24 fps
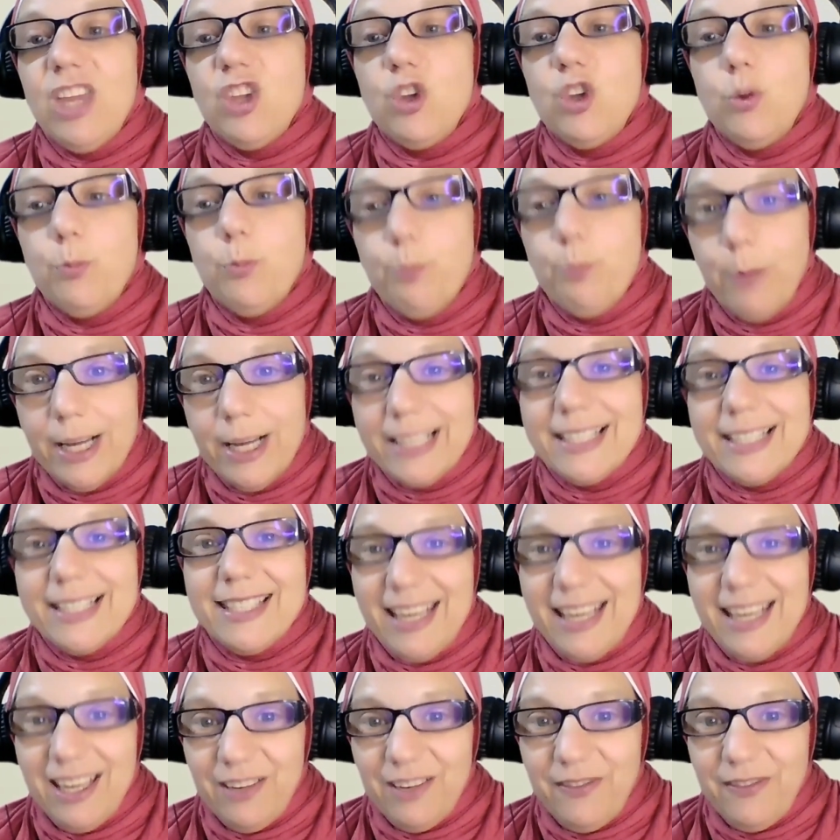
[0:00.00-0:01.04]
You must
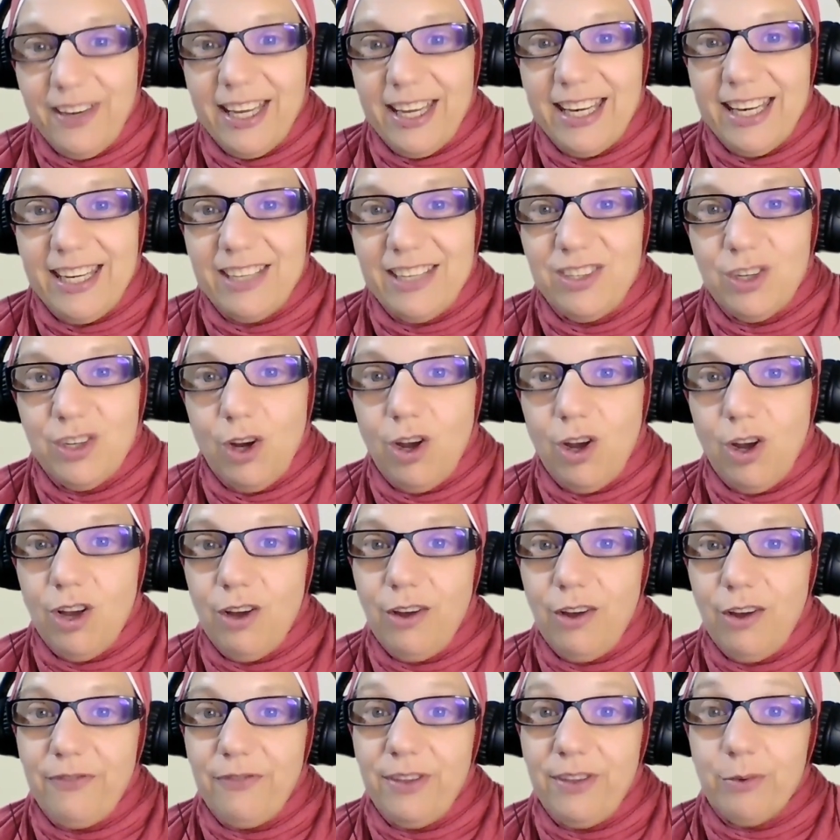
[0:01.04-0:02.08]
take advantage
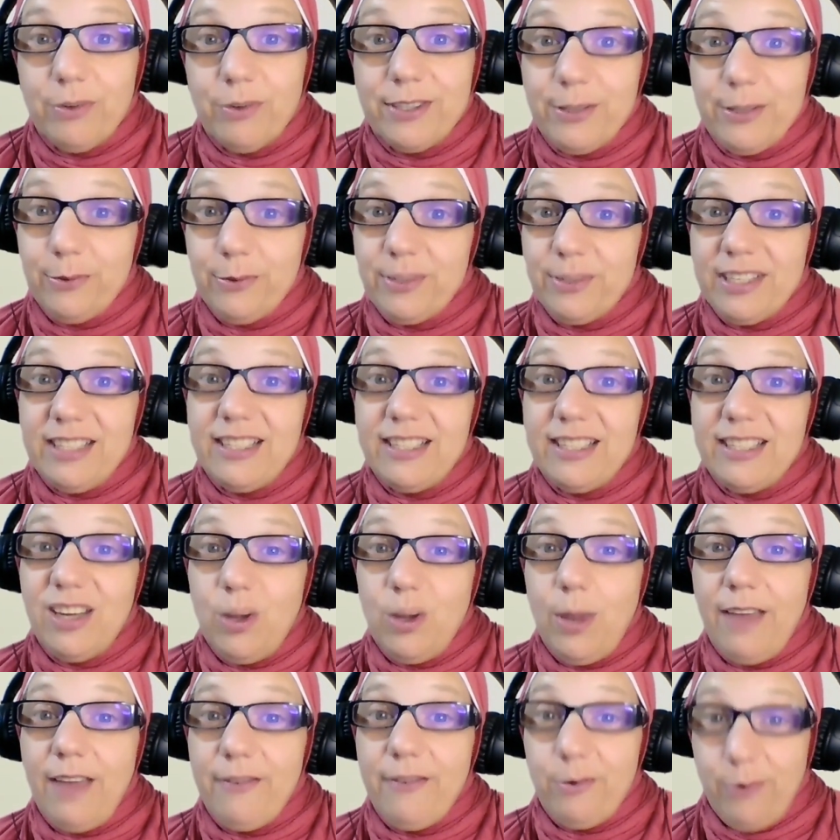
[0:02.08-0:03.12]
of the resources that
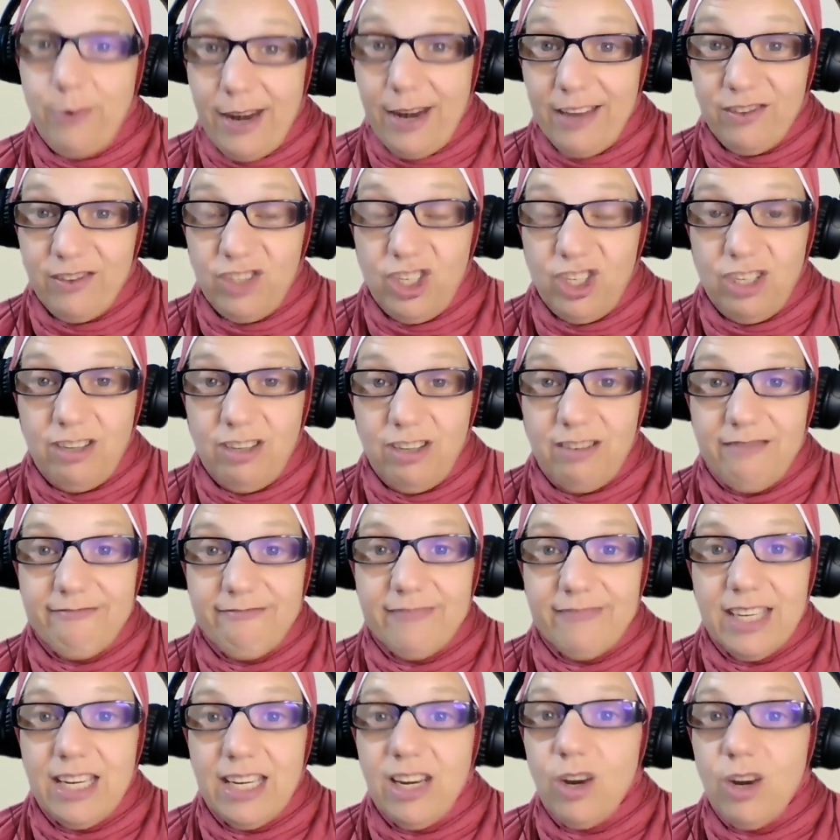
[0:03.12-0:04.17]
you have around you,
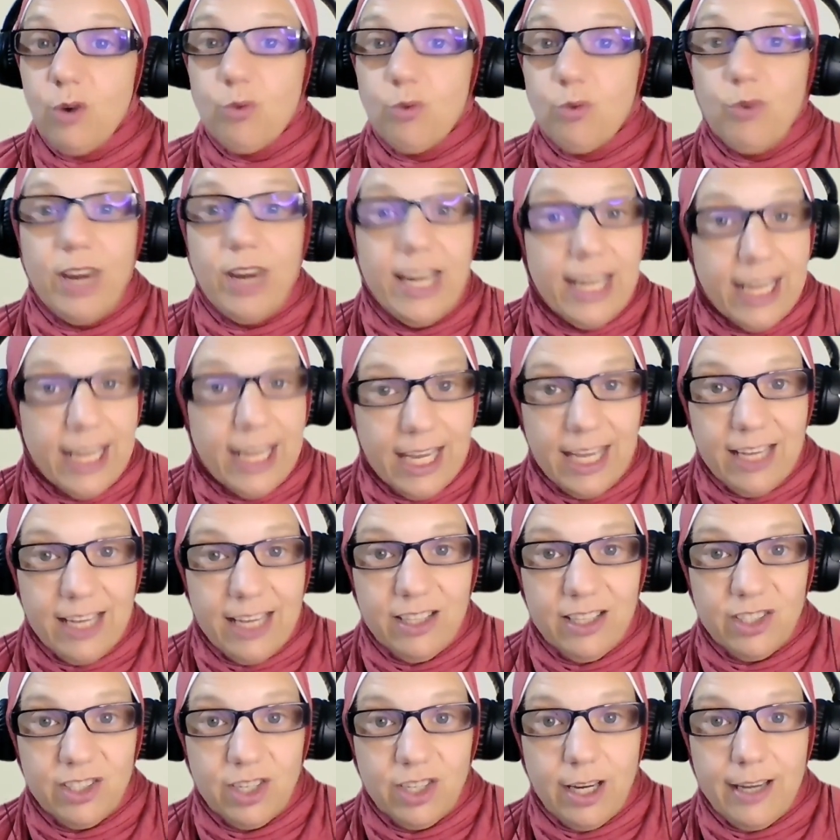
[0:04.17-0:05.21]
reading
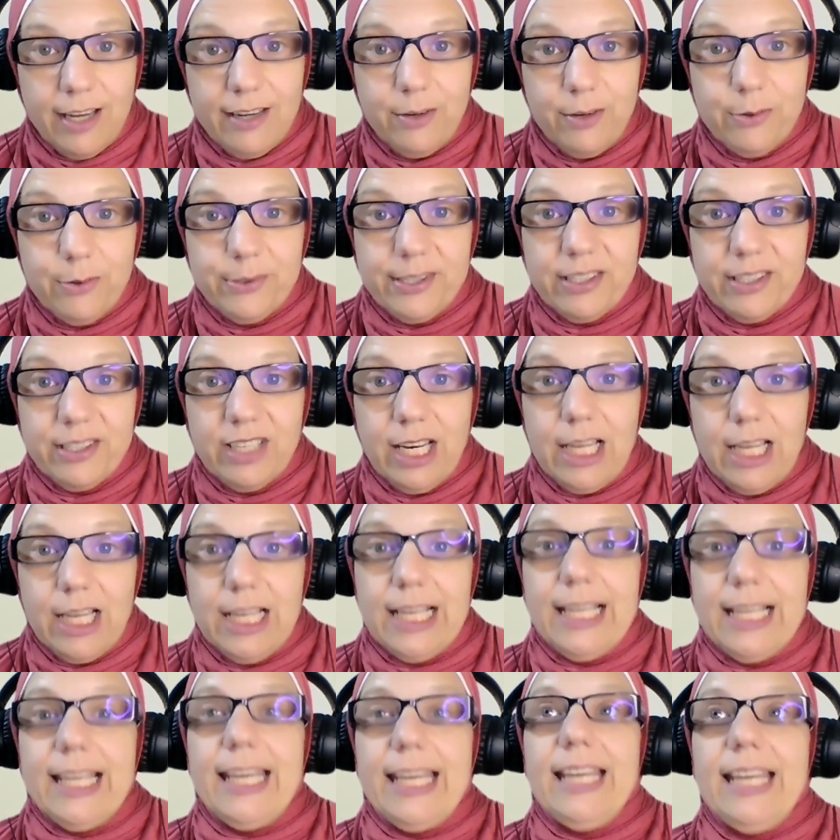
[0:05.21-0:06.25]
English articles
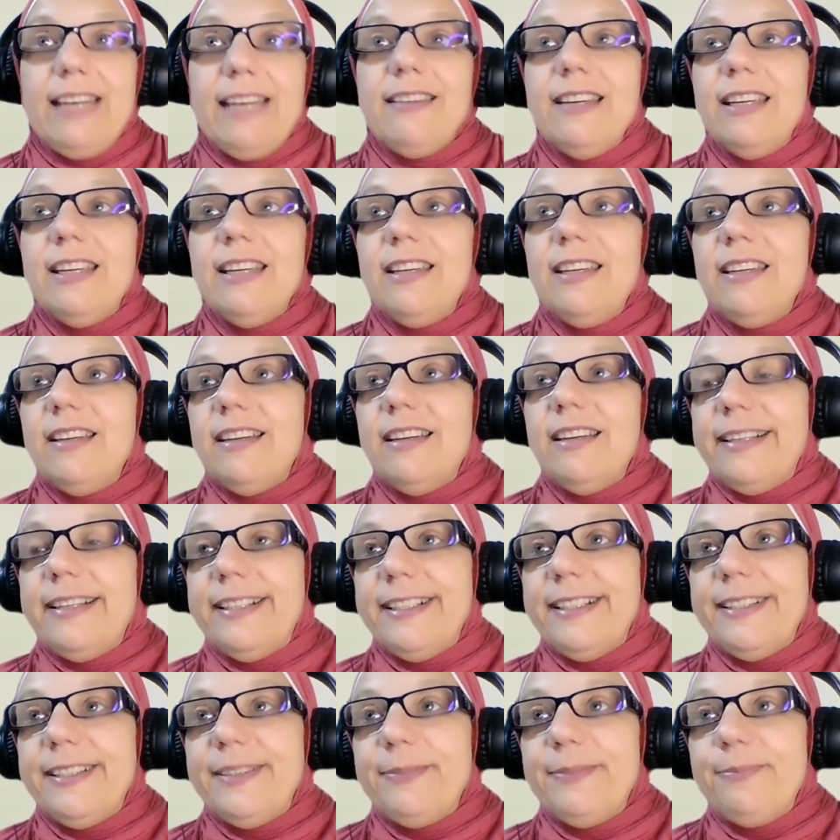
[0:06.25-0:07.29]
online,
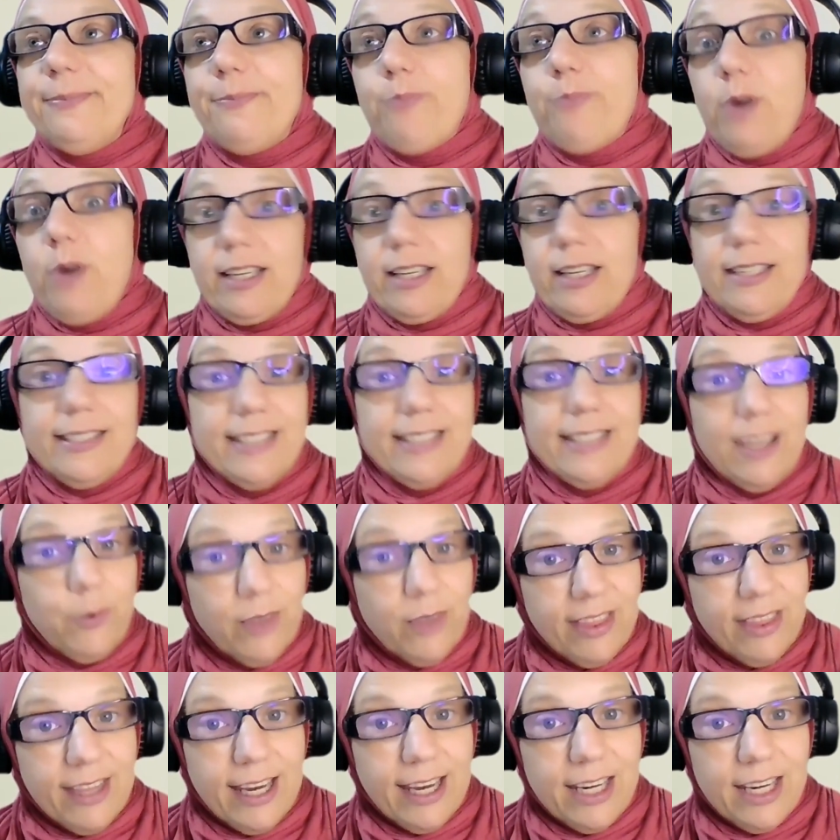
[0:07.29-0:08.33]
practicing
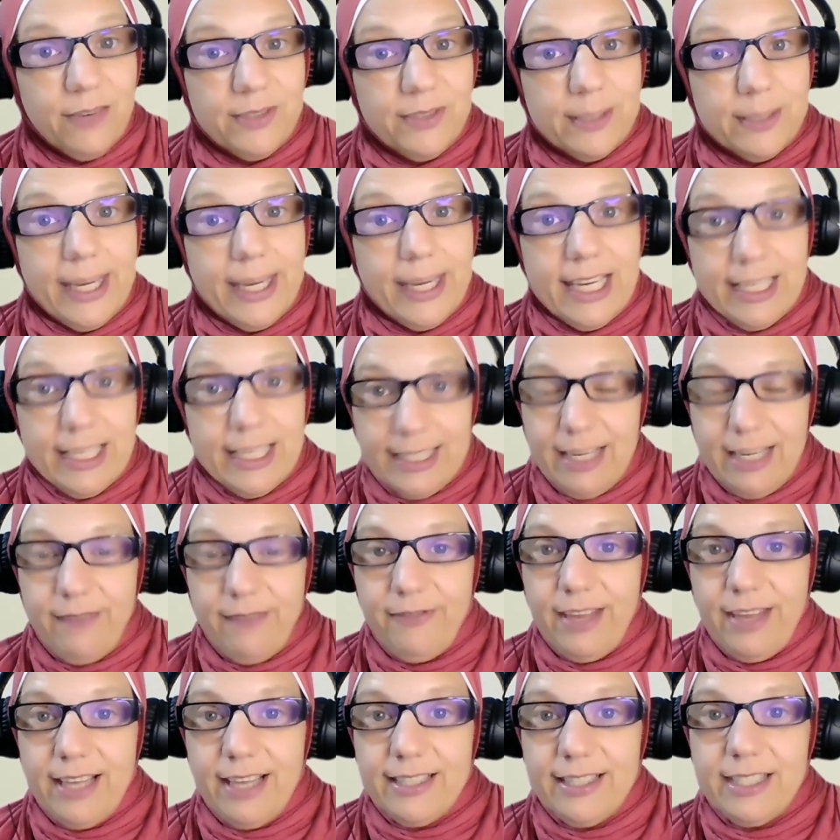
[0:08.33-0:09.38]
with native speakers
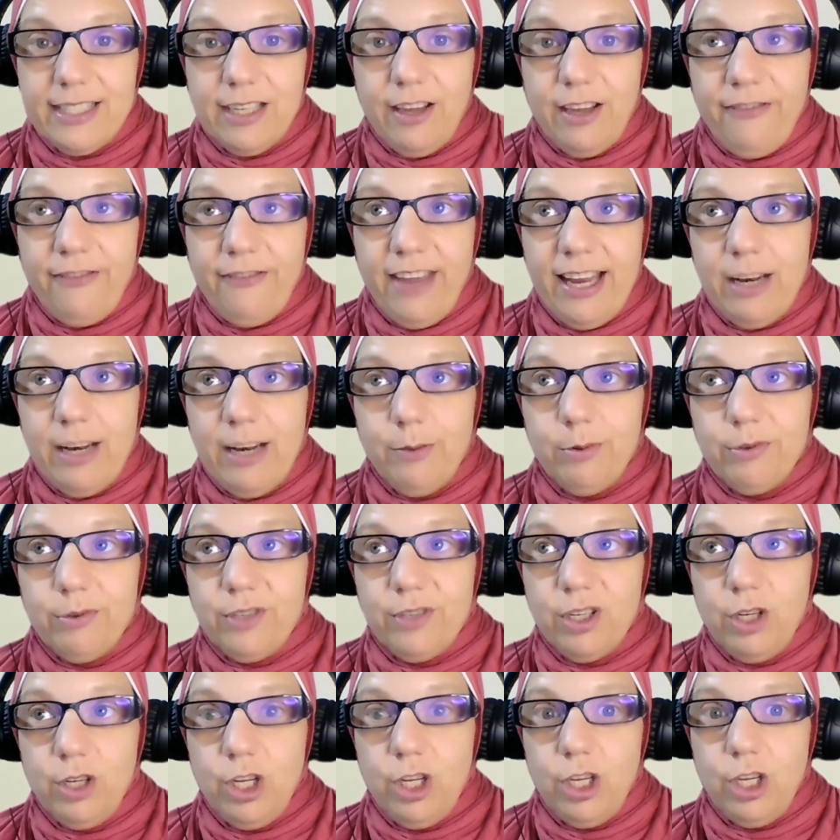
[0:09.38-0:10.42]
if that's available
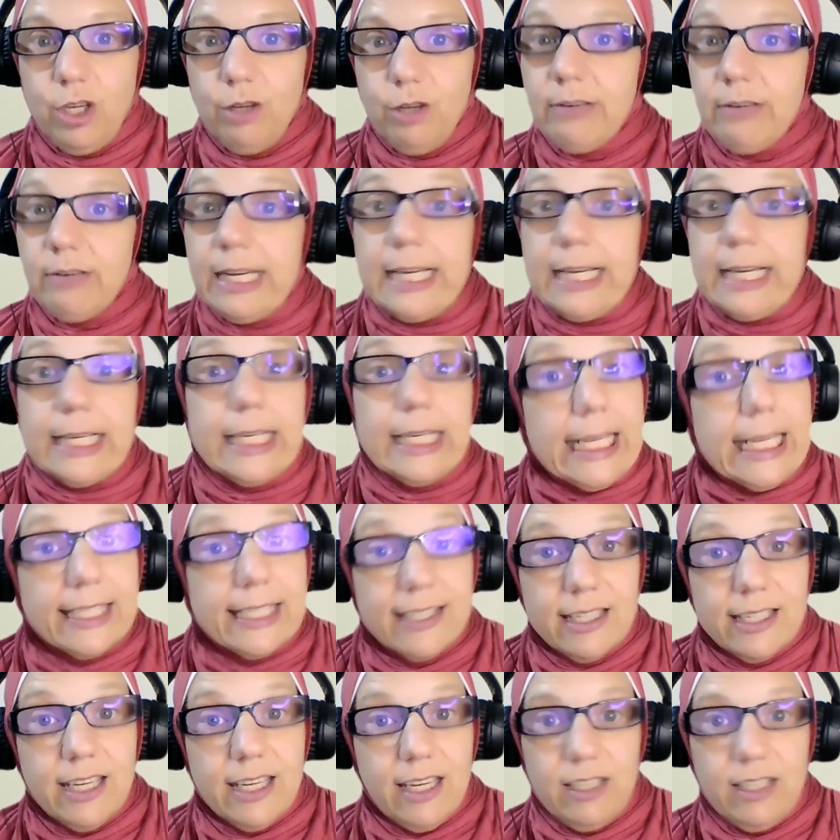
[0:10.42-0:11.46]
to you,
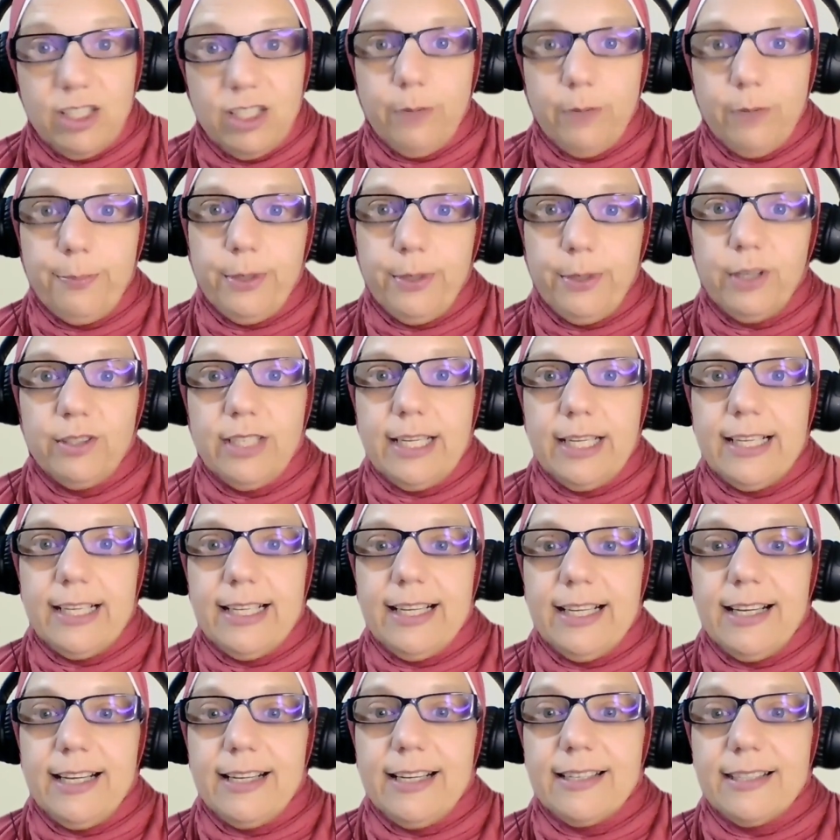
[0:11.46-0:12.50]
listening to
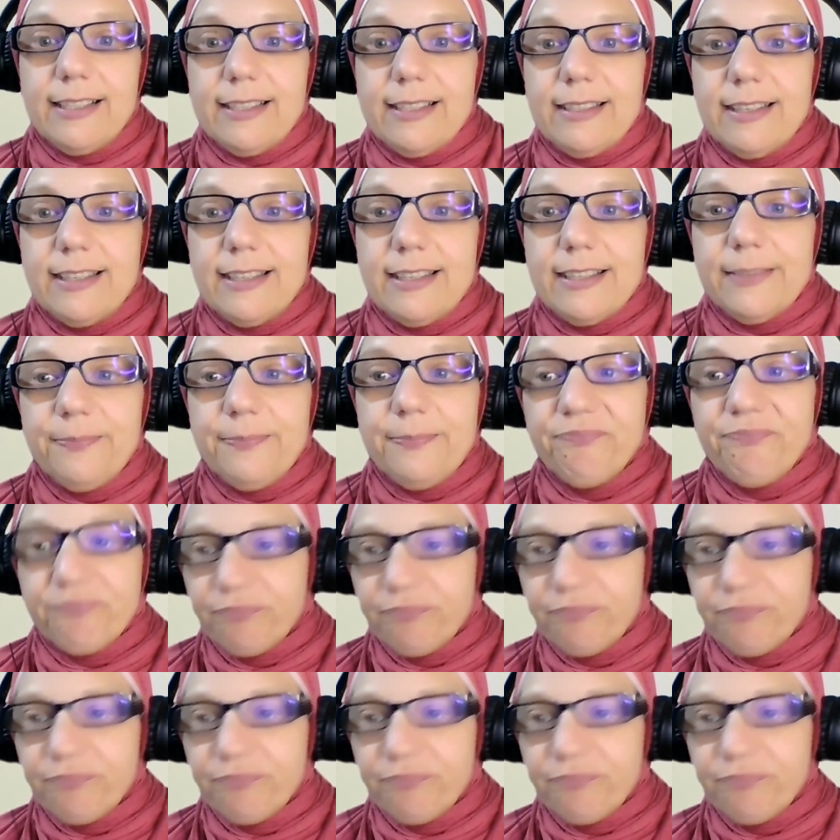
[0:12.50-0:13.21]
podcasts.